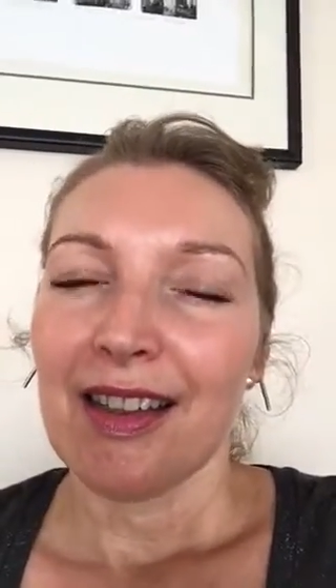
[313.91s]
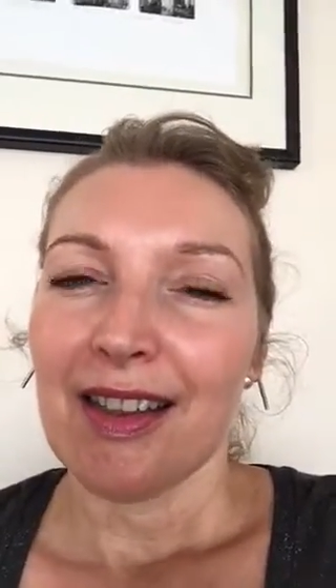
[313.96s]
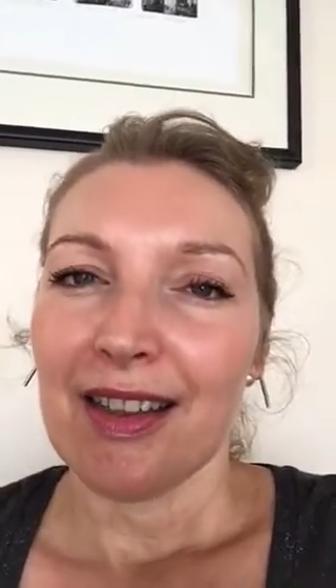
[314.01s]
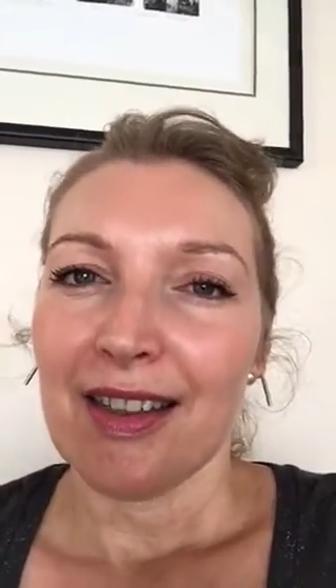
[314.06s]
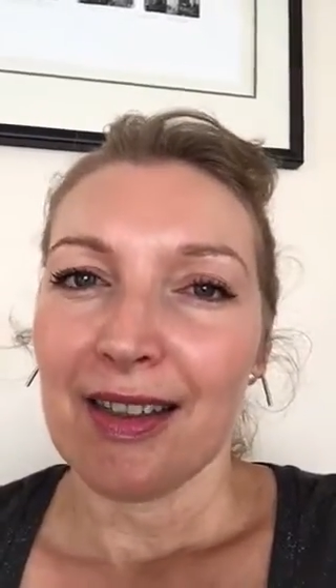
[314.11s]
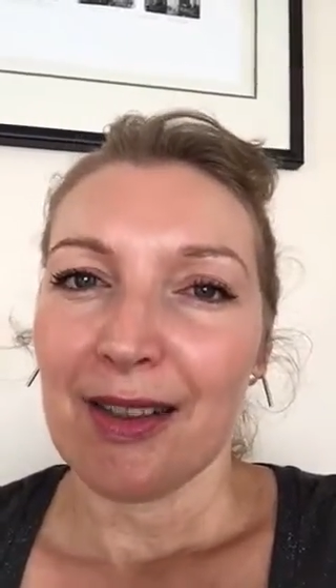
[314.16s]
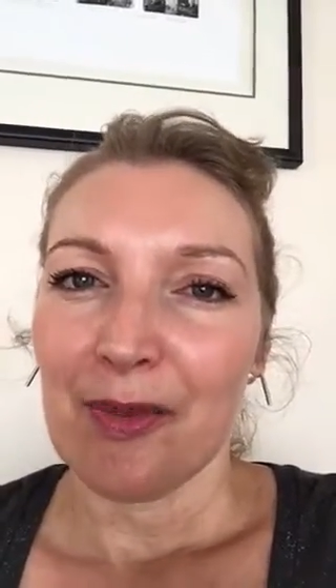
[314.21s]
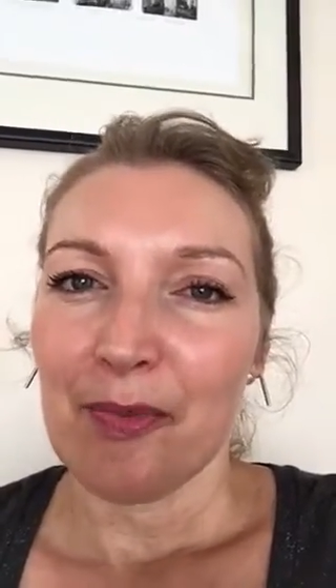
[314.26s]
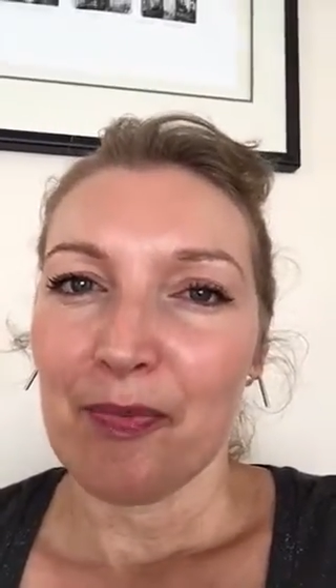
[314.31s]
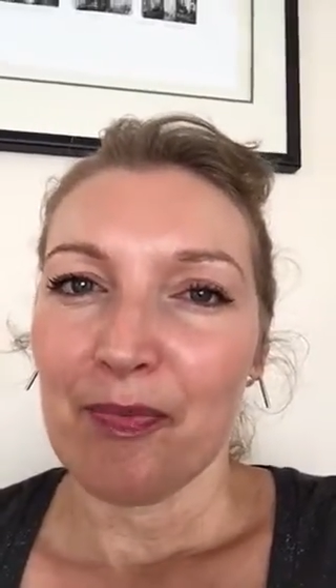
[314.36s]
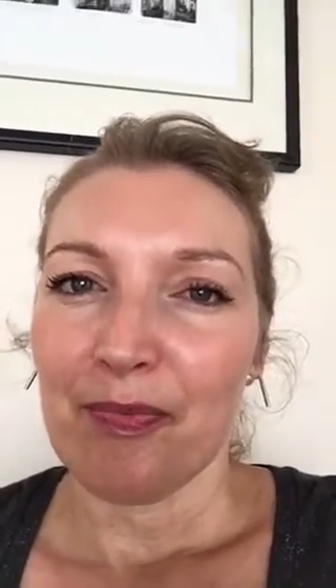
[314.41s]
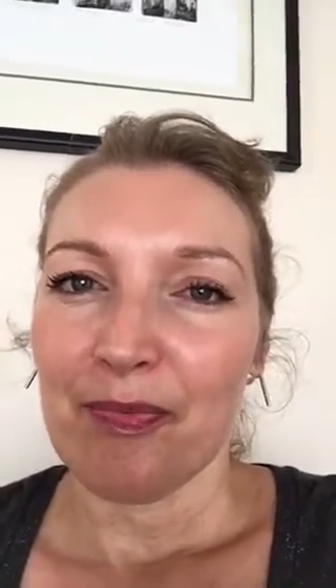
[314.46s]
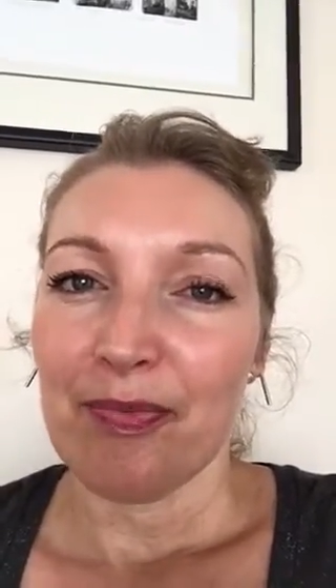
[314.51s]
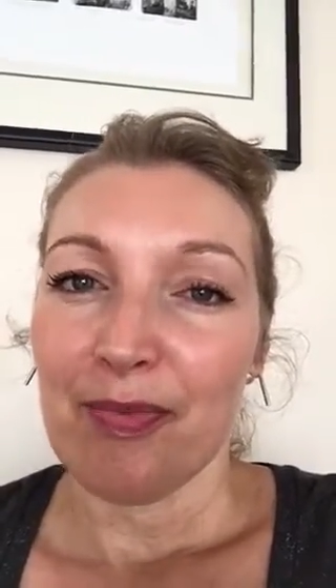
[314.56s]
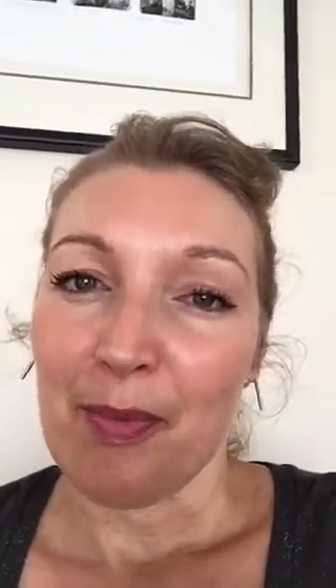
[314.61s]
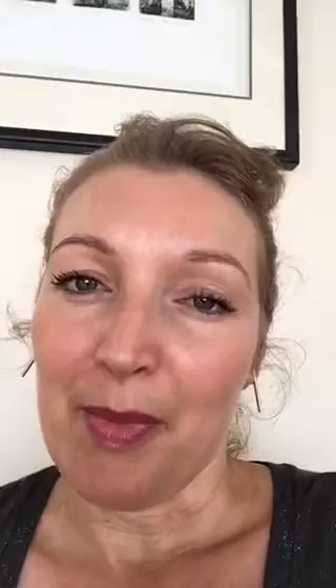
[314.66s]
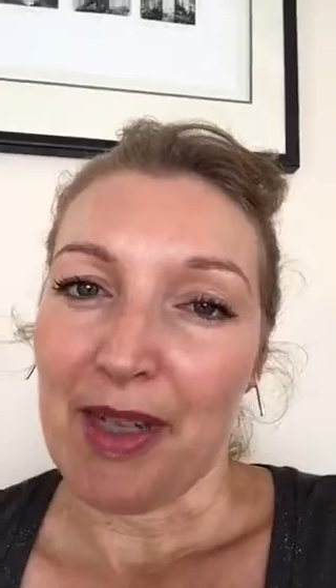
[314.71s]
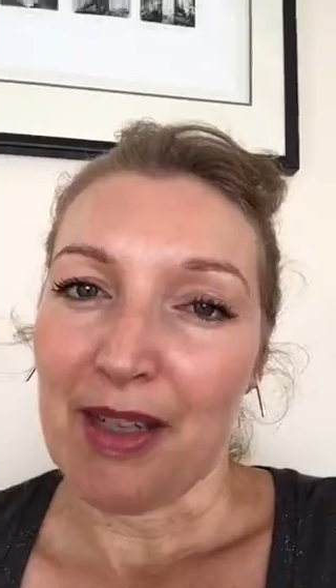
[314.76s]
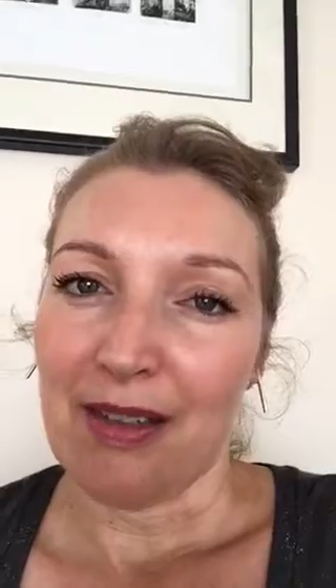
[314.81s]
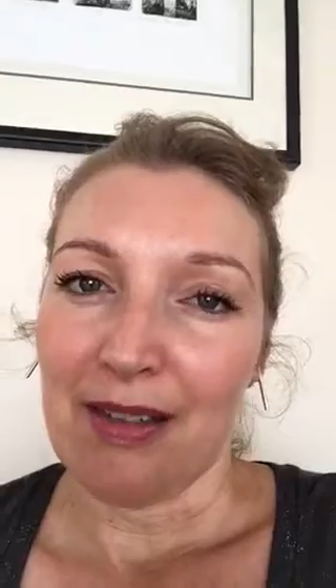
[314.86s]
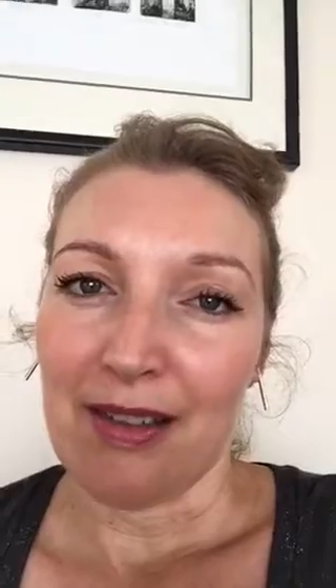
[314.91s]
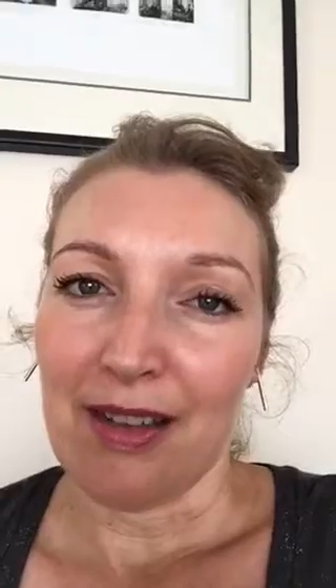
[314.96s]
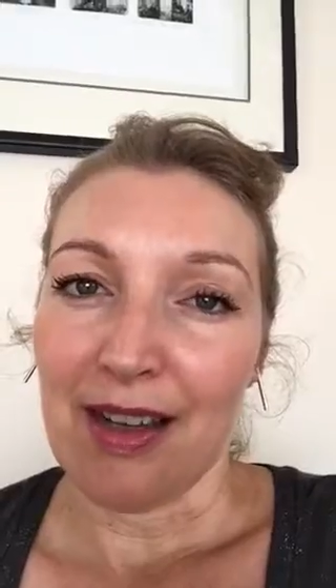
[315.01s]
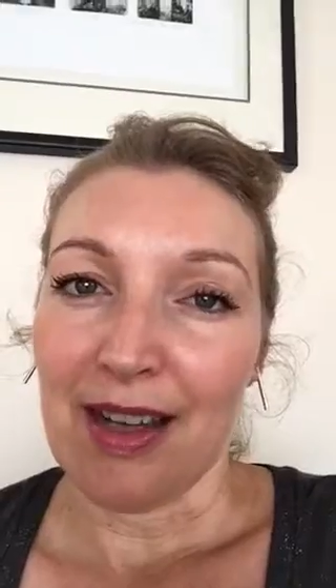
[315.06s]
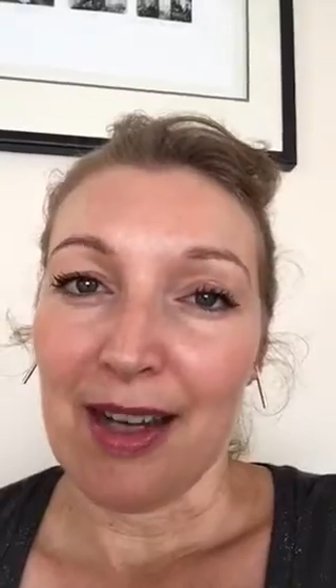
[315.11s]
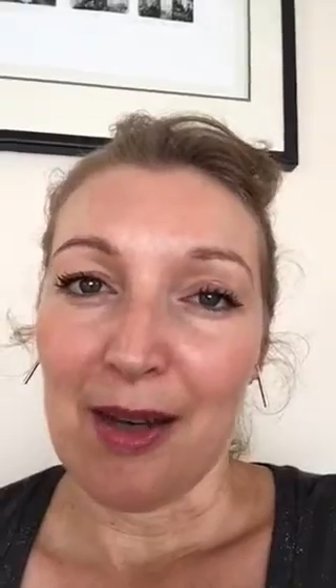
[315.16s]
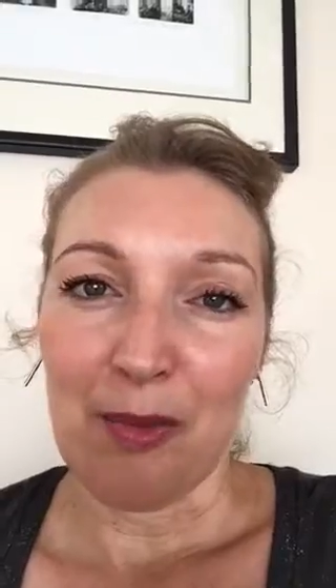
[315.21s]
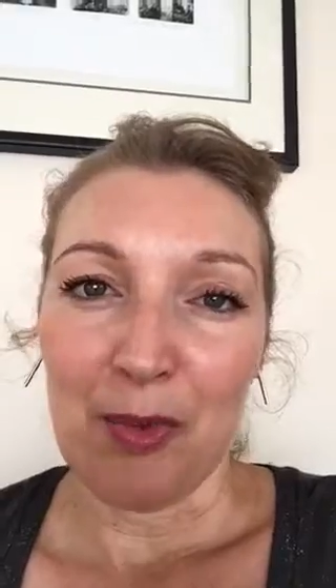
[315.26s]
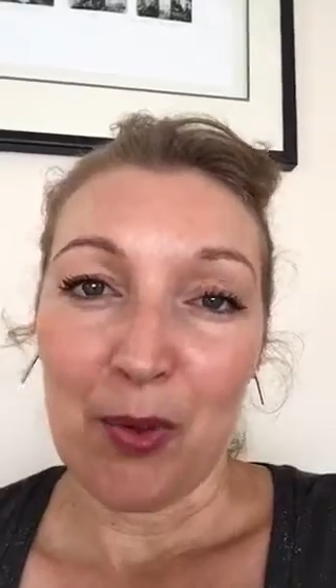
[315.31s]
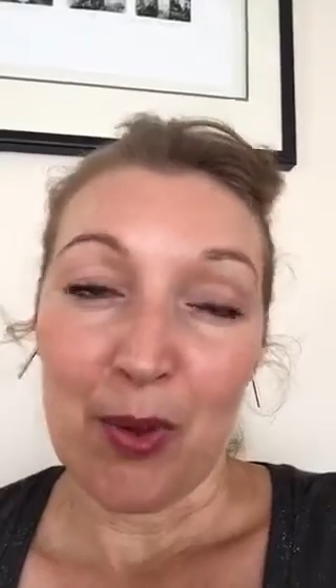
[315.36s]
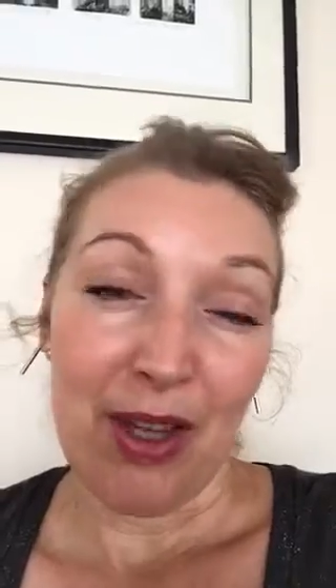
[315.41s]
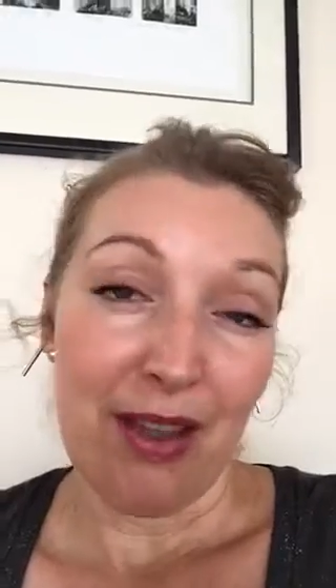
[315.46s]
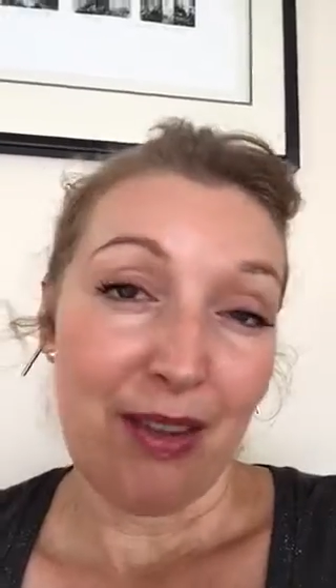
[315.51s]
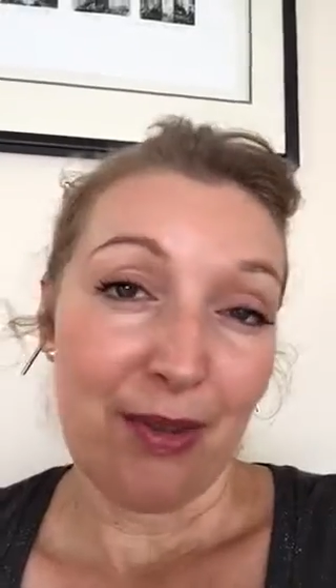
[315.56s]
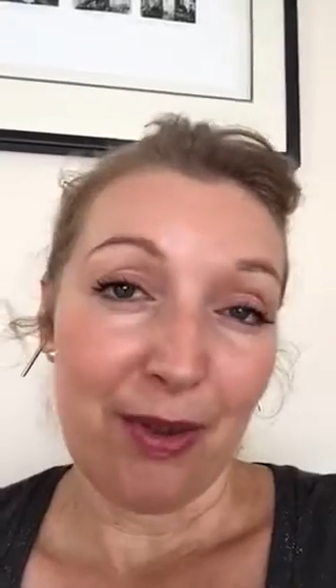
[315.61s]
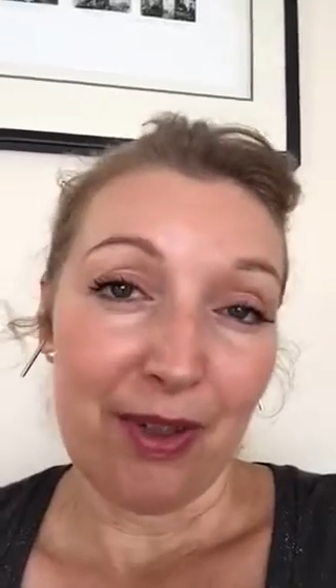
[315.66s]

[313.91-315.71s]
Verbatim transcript: um, I mean, I am quite